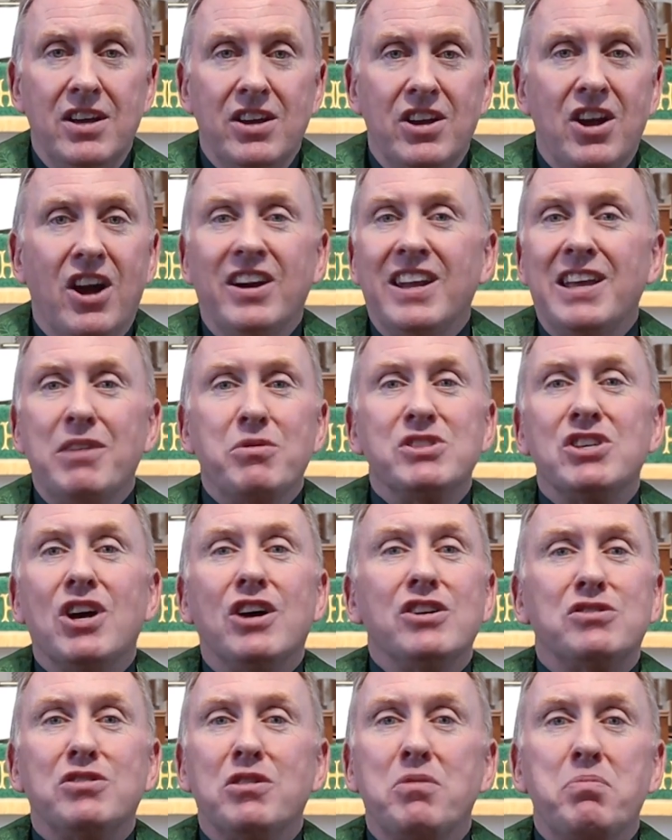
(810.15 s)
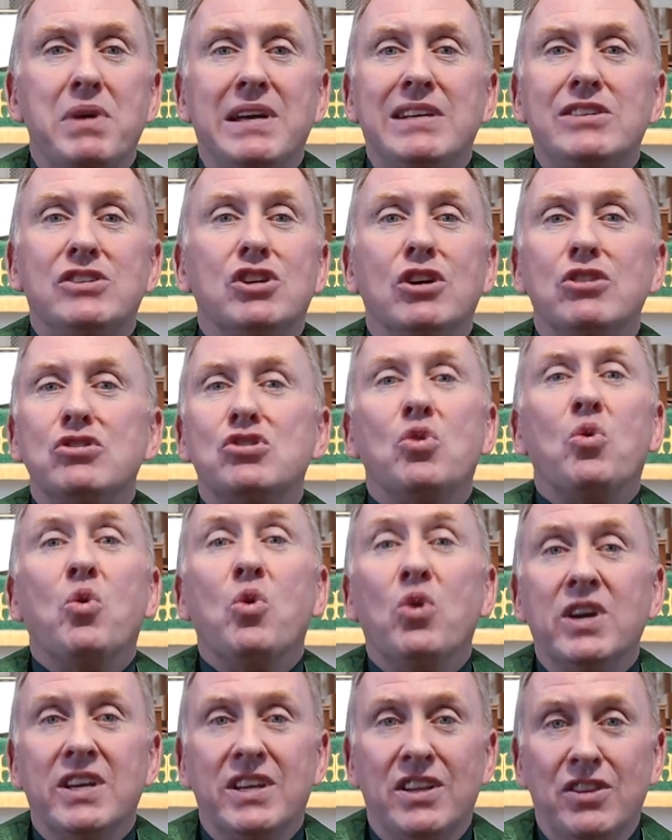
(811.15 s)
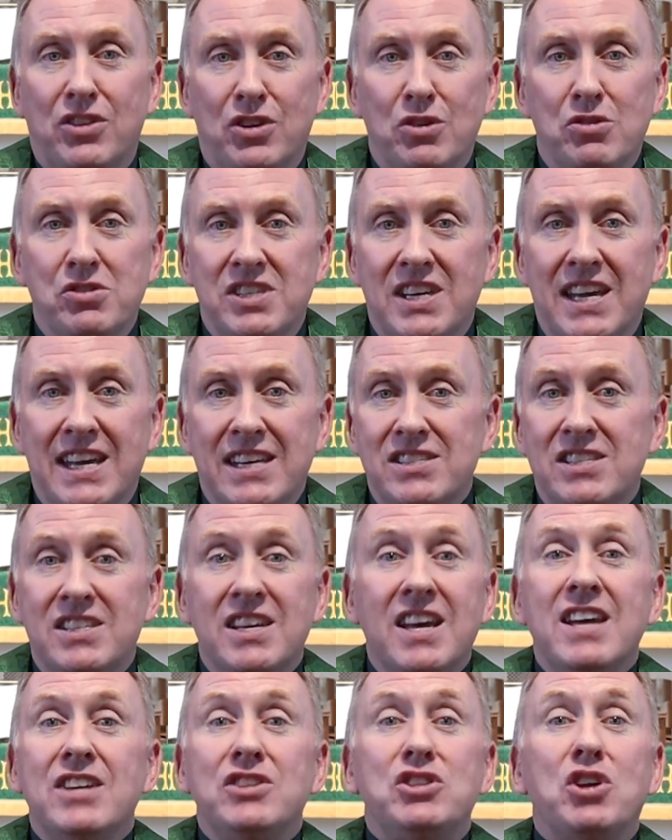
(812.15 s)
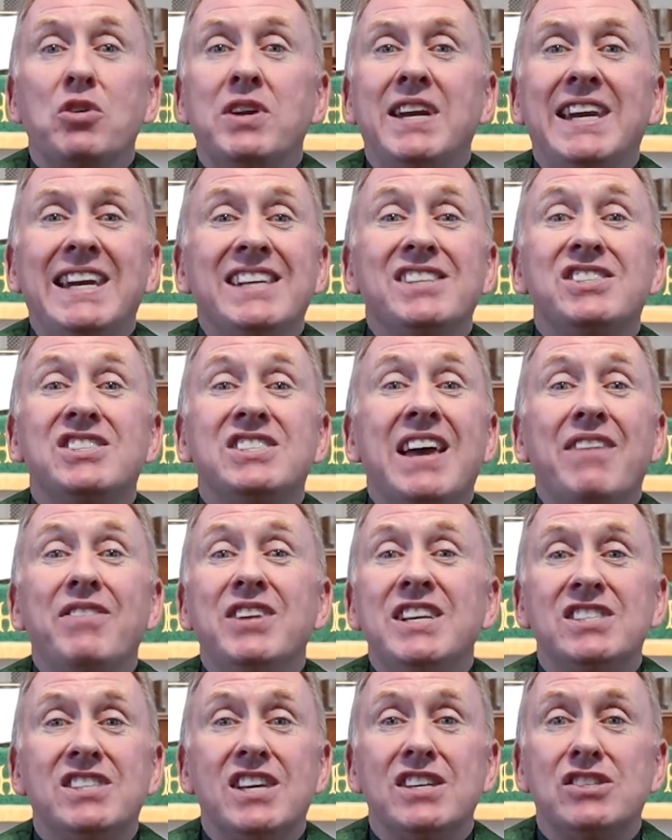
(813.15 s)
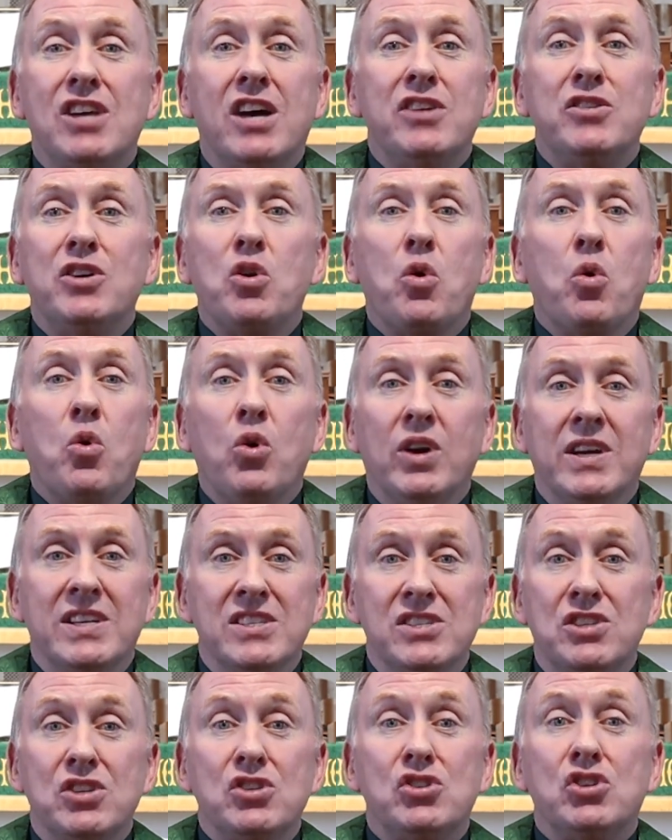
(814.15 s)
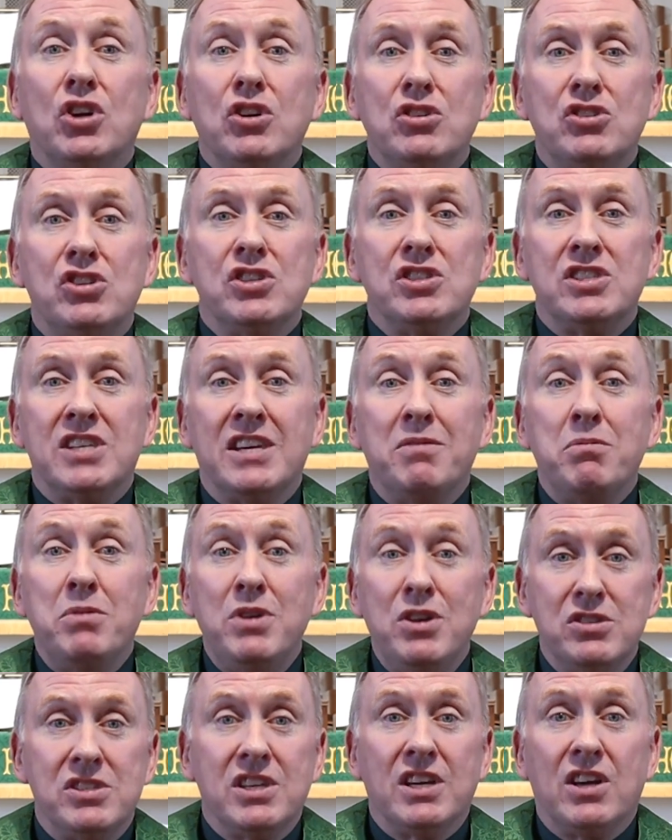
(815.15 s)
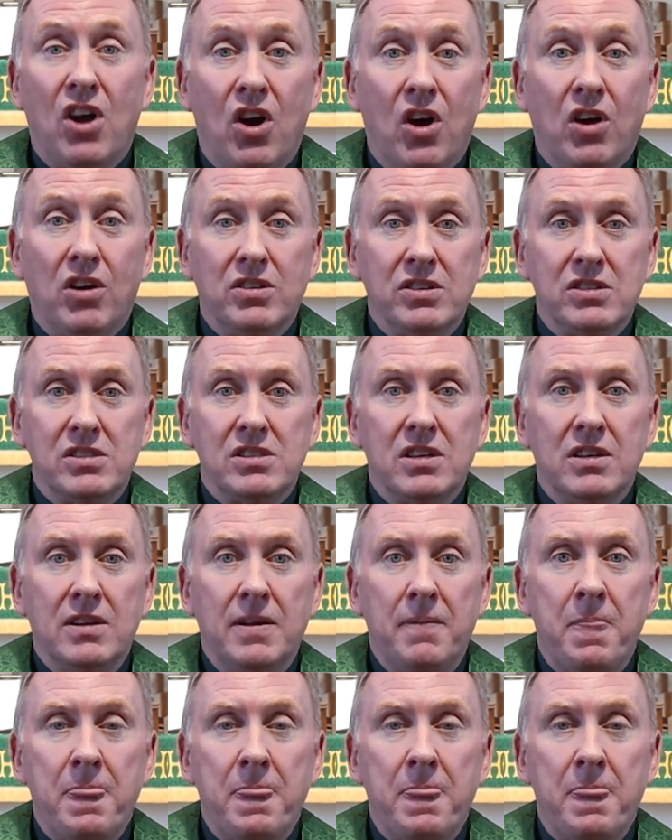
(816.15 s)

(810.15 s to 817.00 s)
Carnegie was also a big church organ enthusiast, donating 7,600 organs to churches and music halls.